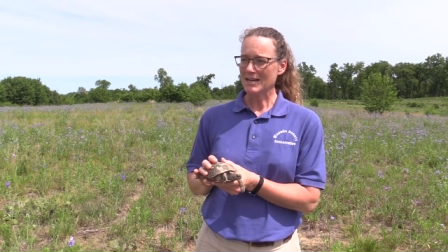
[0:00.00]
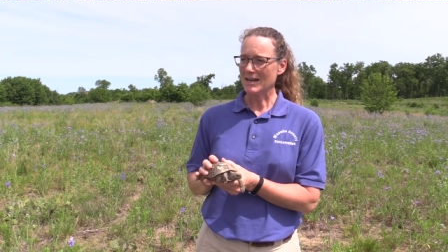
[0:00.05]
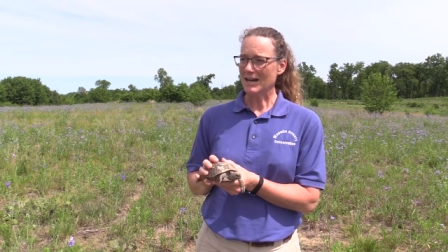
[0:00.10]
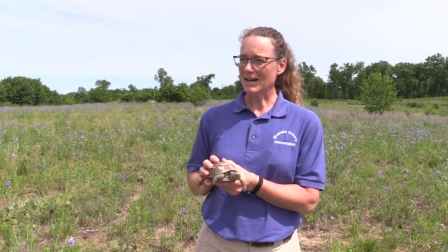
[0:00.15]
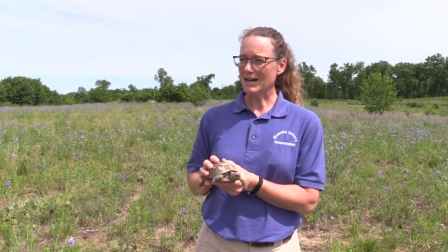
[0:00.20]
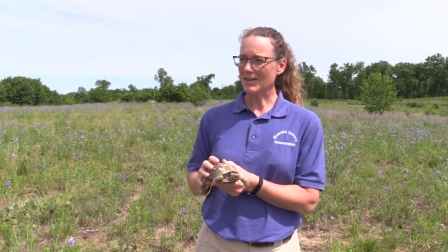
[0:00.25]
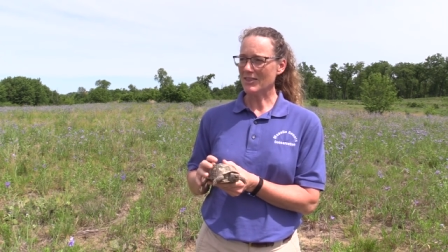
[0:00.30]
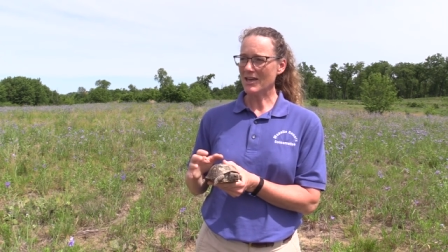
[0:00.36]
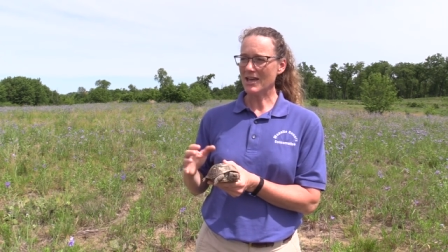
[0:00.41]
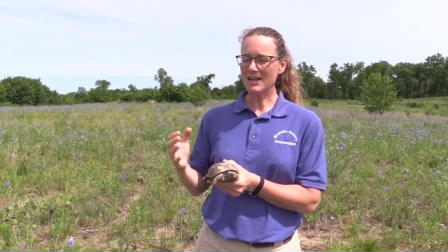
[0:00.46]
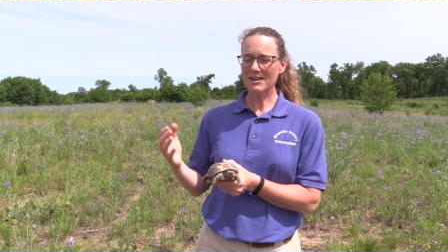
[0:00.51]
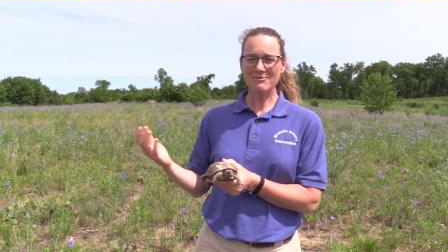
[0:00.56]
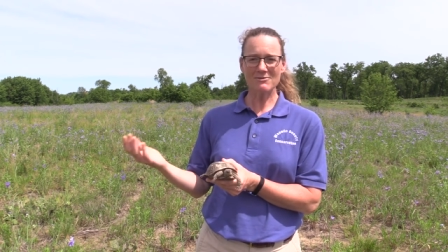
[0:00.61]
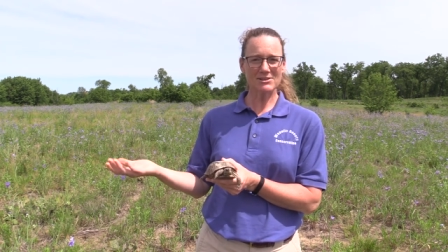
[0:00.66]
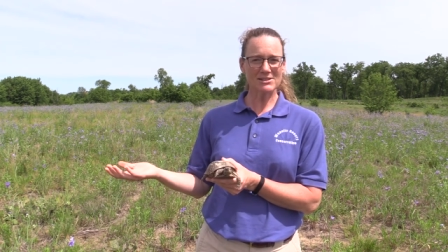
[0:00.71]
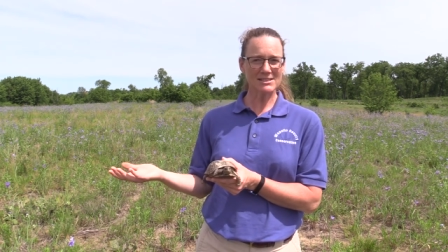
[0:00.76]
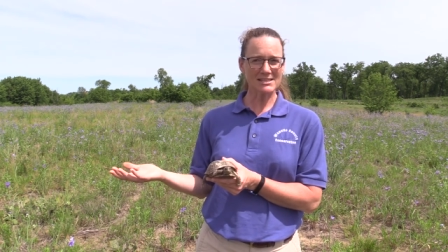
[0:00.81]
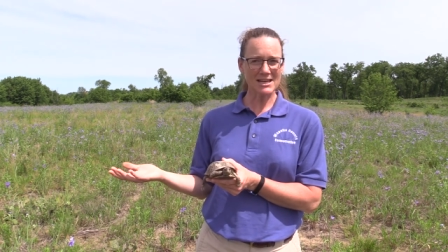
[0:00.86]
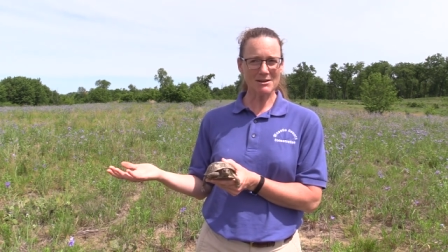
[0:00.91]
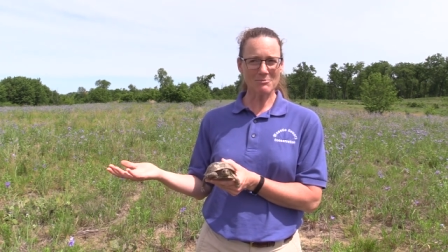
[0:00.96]
Uh, the
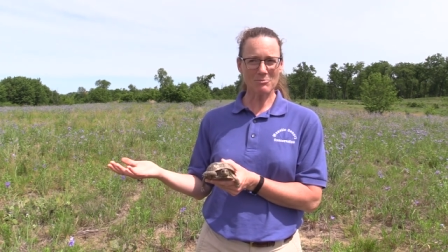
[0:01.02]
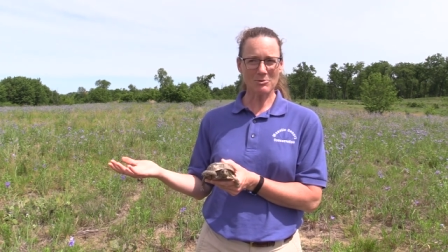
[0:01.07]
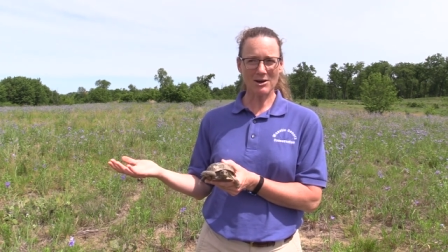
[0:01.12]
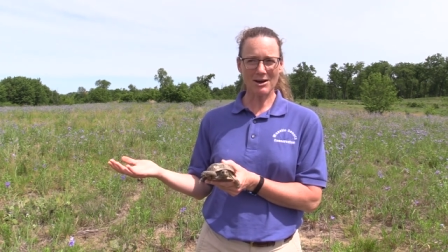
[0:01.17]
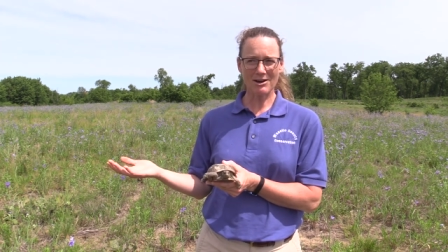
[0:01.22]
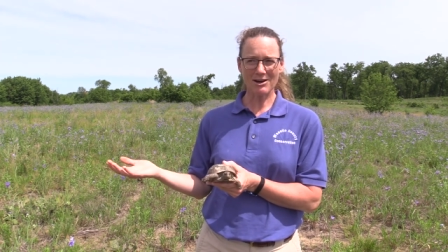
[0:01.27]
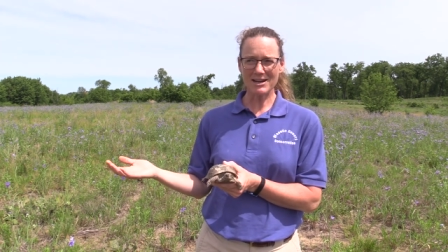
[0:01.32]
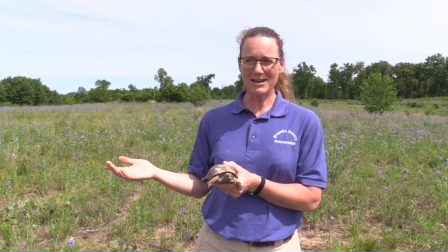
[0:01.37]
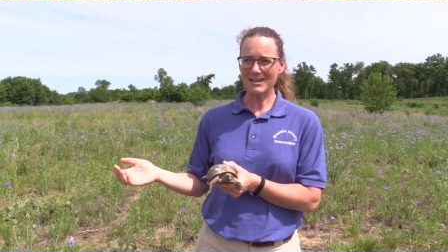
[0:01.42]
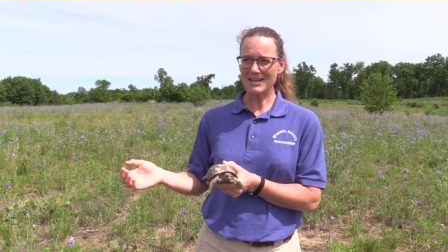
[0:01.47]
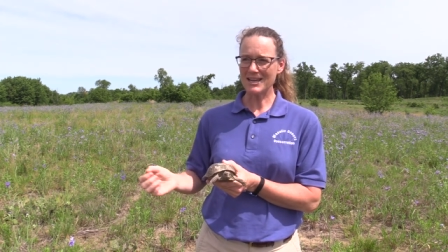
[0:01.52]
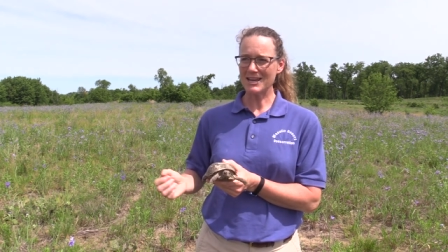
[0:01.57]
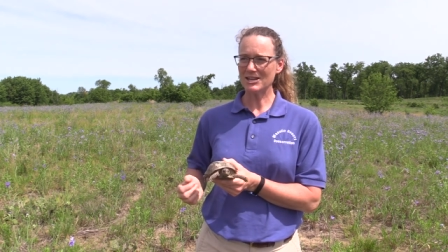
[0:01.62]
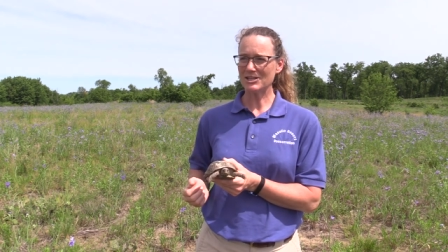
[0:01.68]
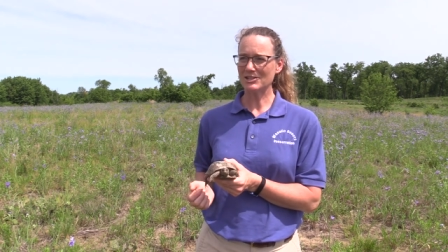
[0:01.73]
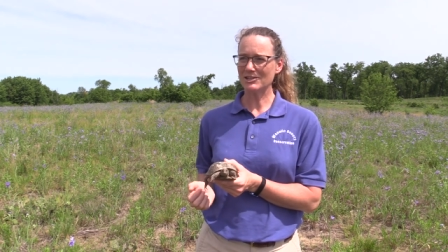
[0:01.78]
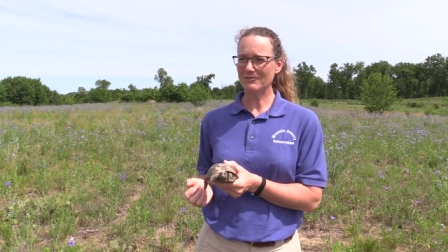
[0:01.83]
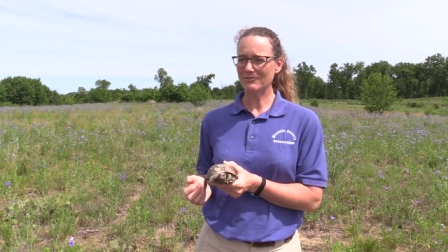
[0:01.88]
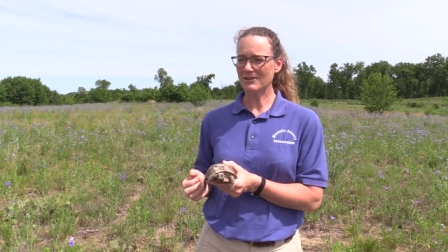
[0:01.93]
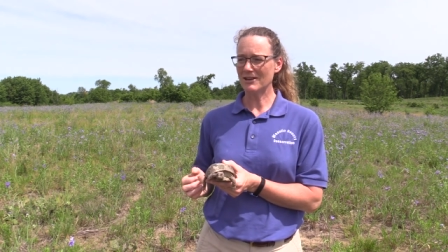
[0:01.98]
Eddyville Sand Prairie, in
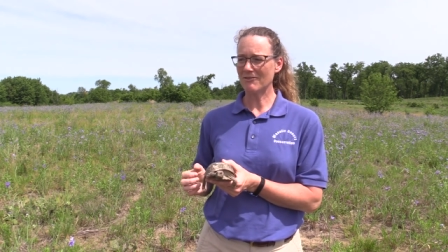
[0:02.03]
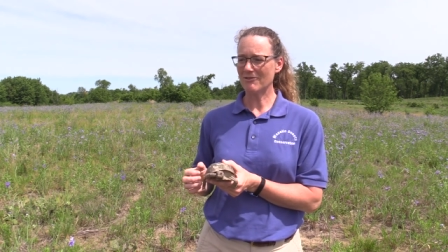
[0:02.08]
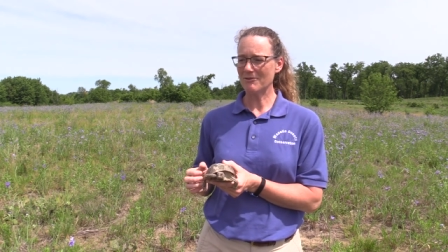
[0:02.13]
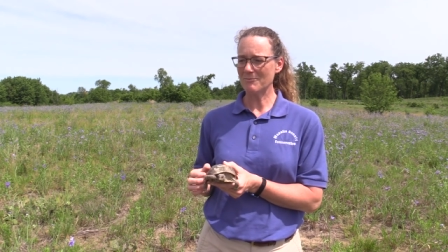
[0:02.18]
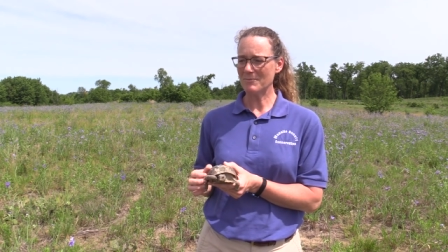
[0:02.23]
case you've never